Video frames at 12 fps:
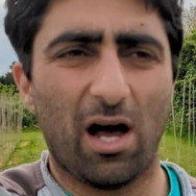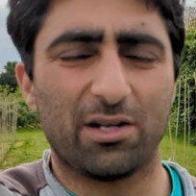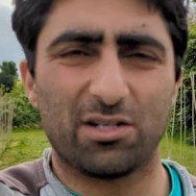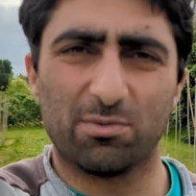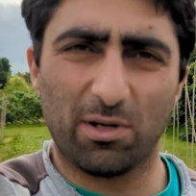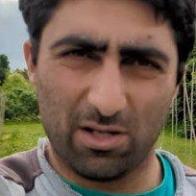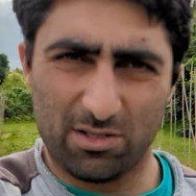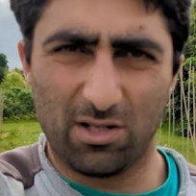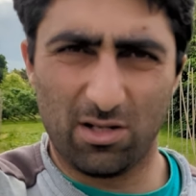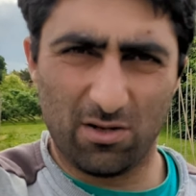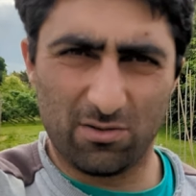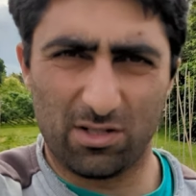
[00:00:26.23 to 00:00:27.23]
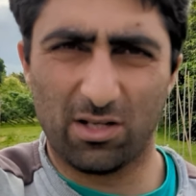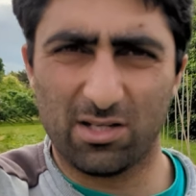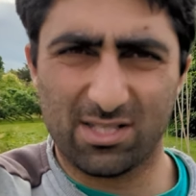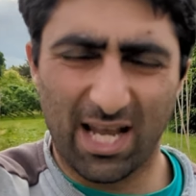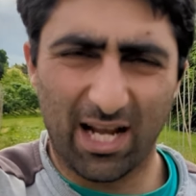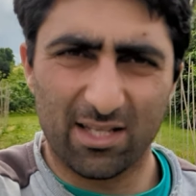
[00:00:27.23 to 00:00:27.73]
just because you're using your
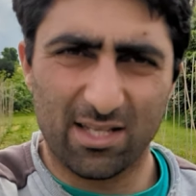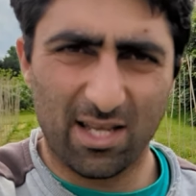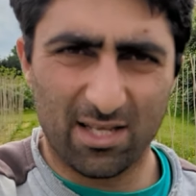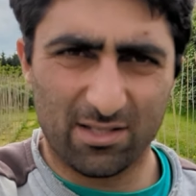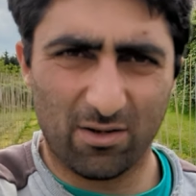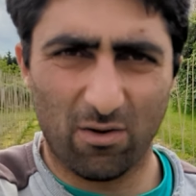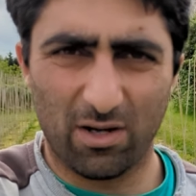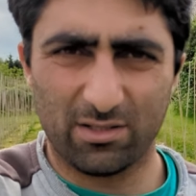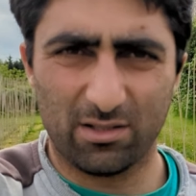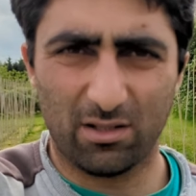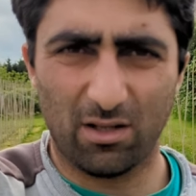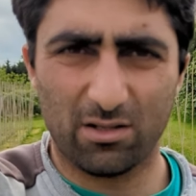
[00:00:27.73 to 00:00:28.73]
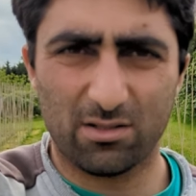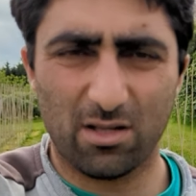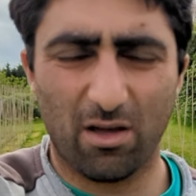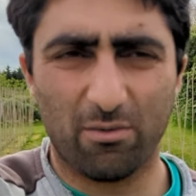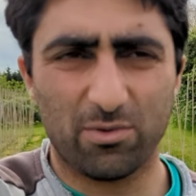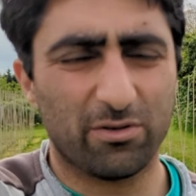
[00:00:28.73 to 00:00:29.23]
secateurs quite a lot.
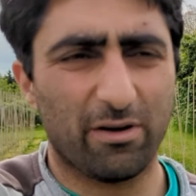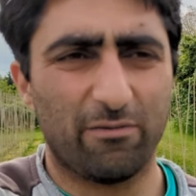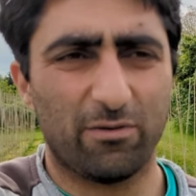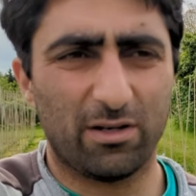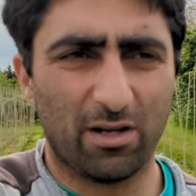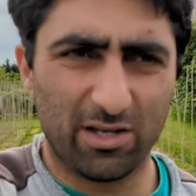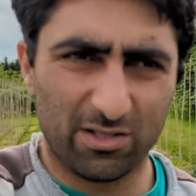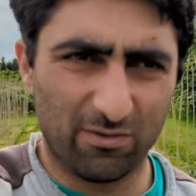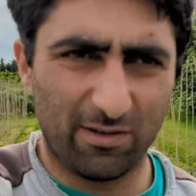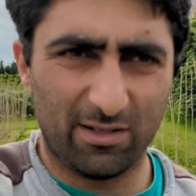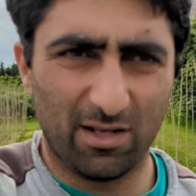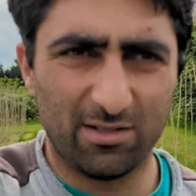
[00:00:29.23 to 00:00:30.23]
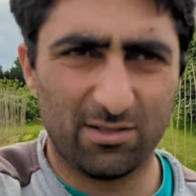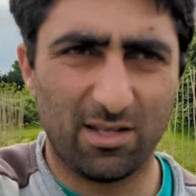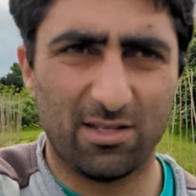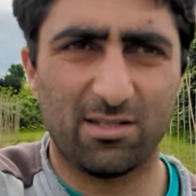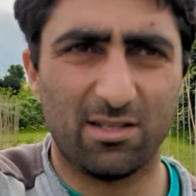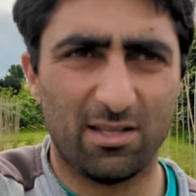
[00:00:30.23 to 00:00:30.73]
So I'm sure every nursery does
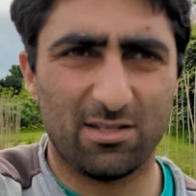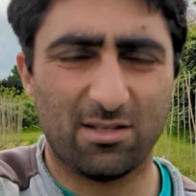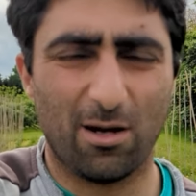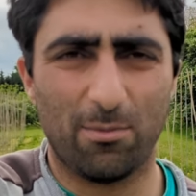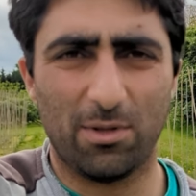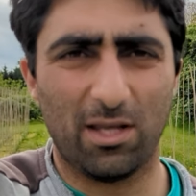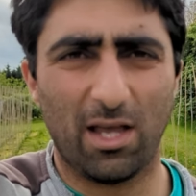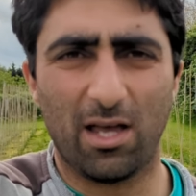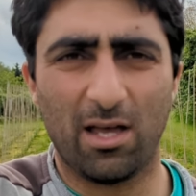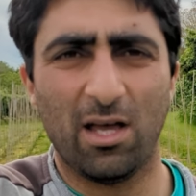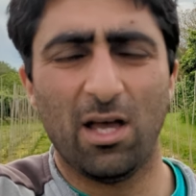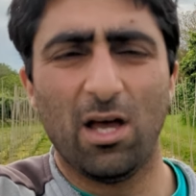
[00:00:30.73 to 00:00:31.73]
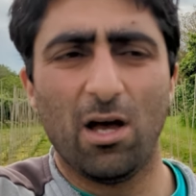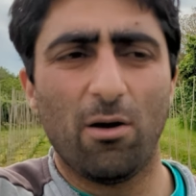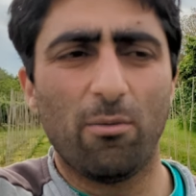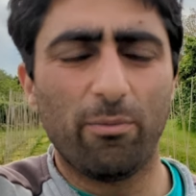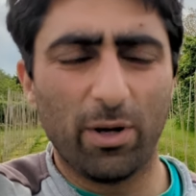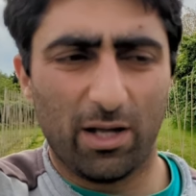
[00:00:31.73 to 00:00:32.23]
this at this time of the year.
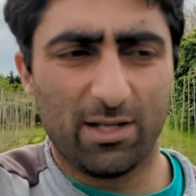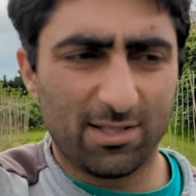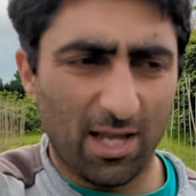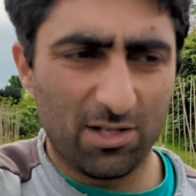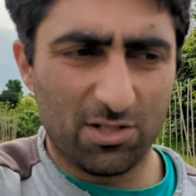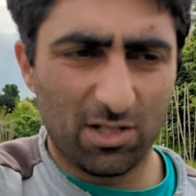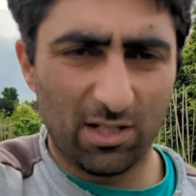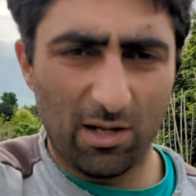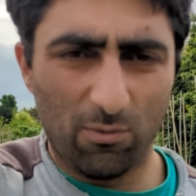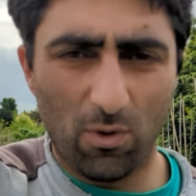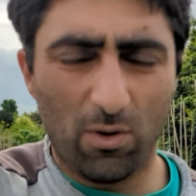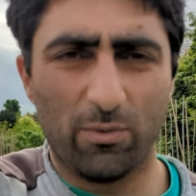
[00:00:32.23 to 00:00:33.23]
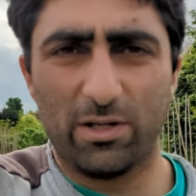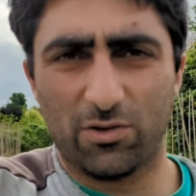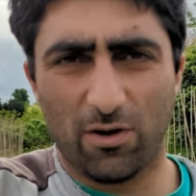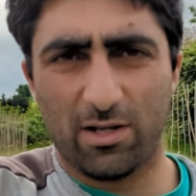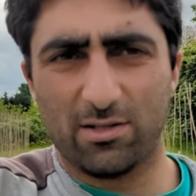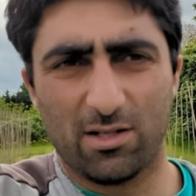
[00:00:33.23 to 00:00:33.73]
But essentially what we're
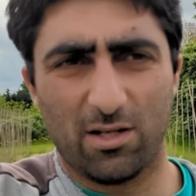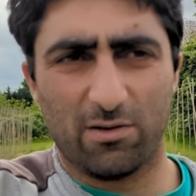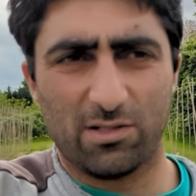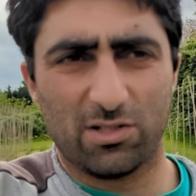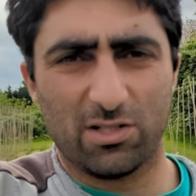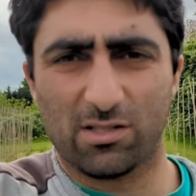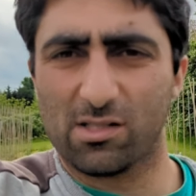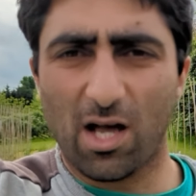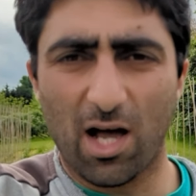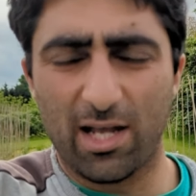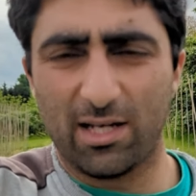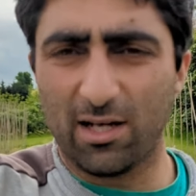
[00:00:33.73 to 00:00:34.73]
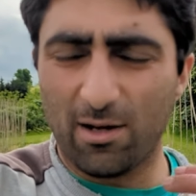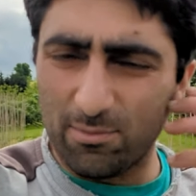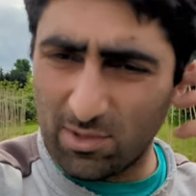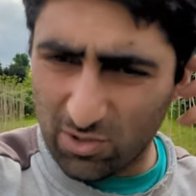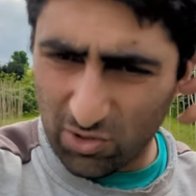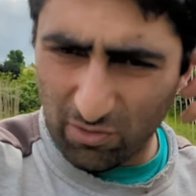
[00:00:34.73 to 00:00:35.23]
trying to do is just tidy up
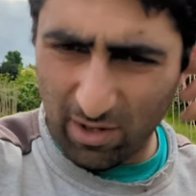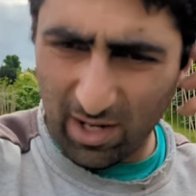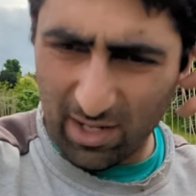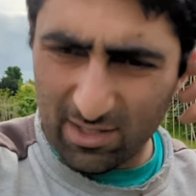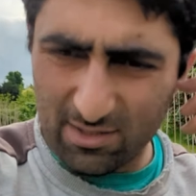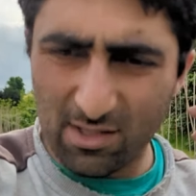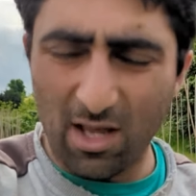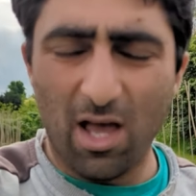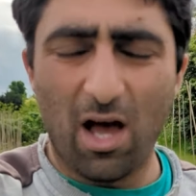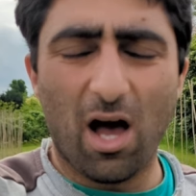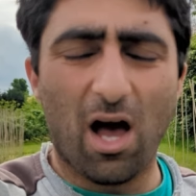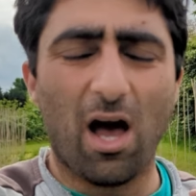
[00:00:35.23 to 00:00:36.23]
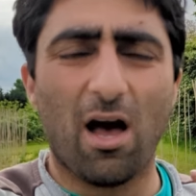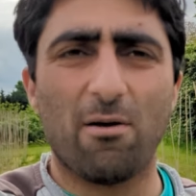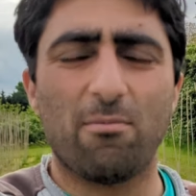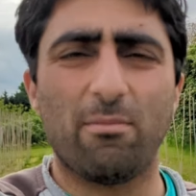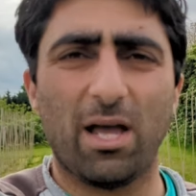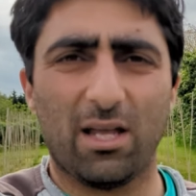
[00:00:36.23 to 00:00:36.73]
the trees,
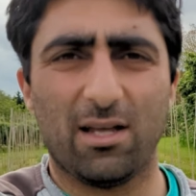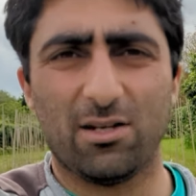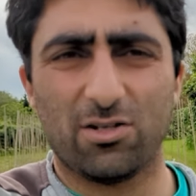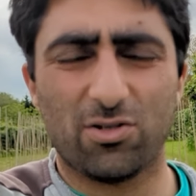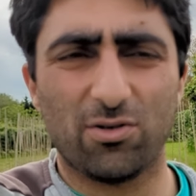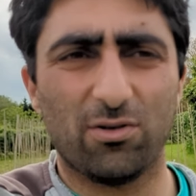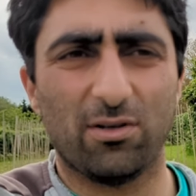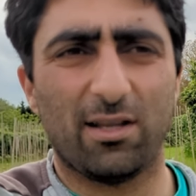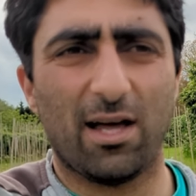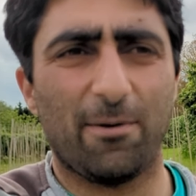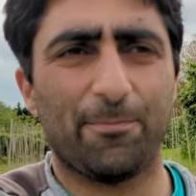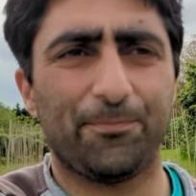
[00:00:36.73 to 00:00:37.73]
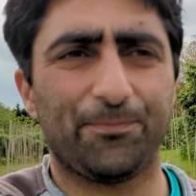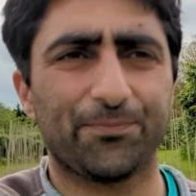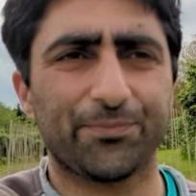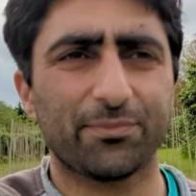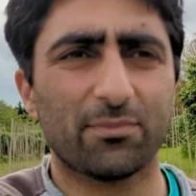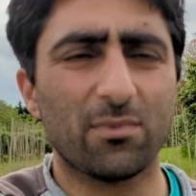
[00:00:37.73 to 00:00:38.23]
making sure that
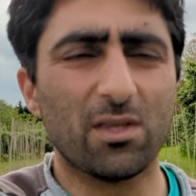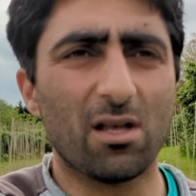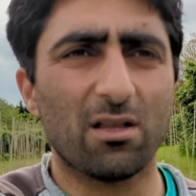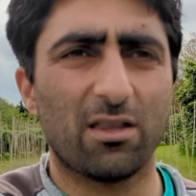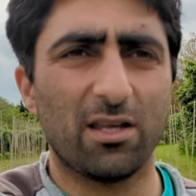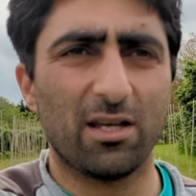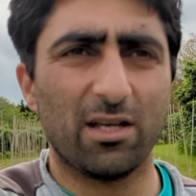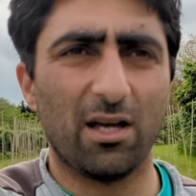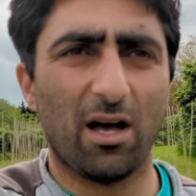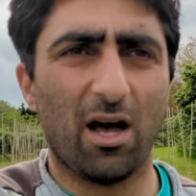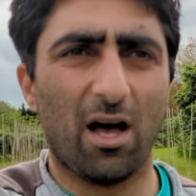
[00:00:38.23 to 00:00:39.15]
the